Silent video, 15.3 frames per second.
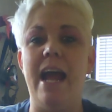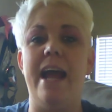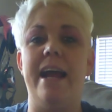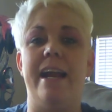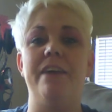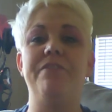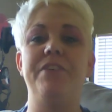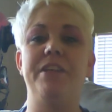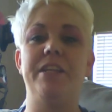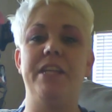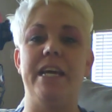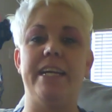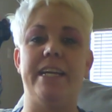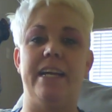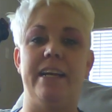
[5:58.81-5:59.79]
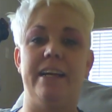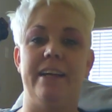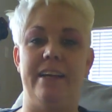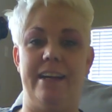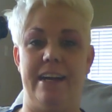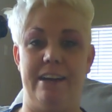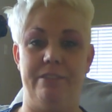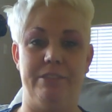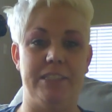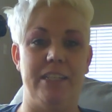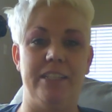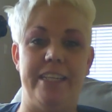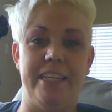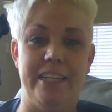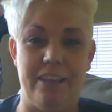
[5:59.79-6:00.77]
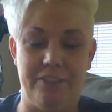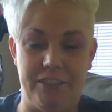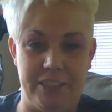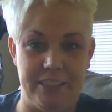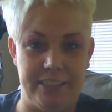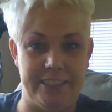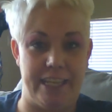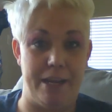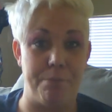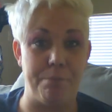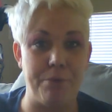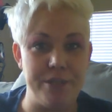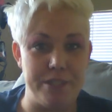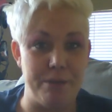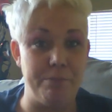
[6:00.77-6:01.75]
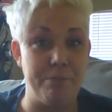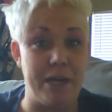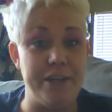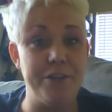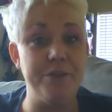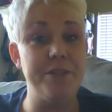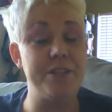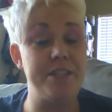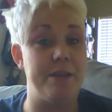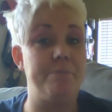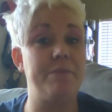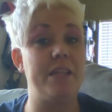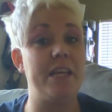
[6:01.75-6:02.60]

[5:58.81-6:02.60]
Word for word: And I feel like I was lucky enough to escape prison, but I do the same